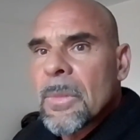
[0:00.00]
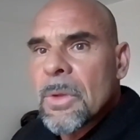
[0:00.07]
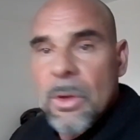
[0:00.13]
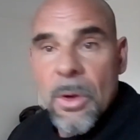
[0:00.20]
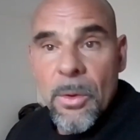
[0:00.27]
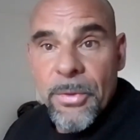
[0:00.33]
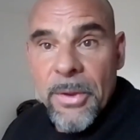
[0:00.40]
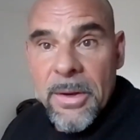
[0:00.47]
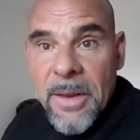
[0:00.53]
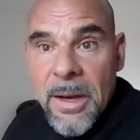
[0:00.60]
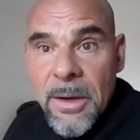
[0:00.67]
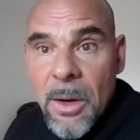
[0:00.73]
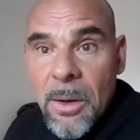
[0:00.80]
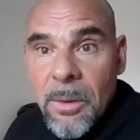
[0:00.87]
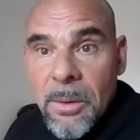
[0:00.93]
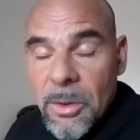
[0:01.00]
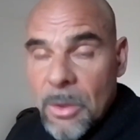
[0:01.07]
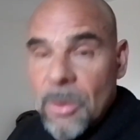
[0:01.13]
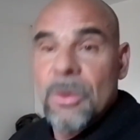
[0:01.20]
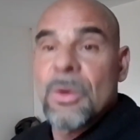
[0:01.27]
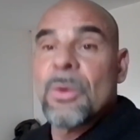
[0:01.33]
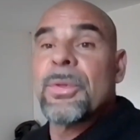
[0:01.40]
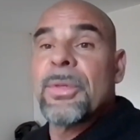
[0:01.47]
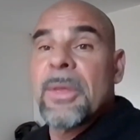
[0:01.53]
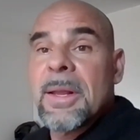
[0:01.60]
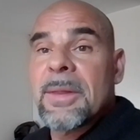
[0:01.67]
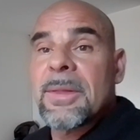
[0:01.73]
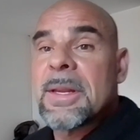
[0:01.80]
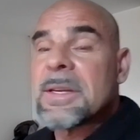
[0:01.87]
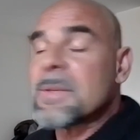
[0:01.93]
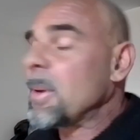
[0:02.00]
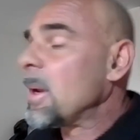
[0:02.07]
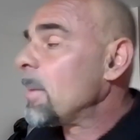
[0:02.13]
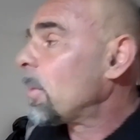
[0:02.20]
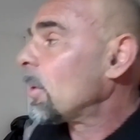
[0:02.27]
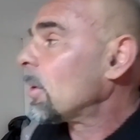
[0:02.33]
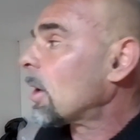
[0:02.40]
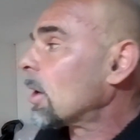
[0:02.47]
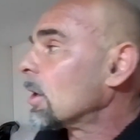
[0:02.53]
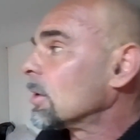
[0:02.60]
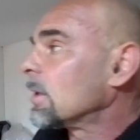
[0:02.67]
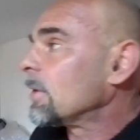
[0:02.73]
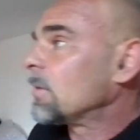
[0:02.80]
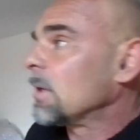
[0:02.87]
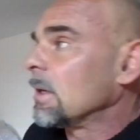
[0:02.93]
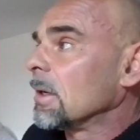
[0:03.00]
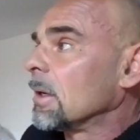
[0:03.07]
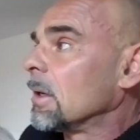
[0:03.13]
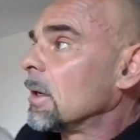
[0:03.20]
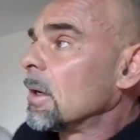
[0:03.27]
You don't think they don't? You think these people are lifting,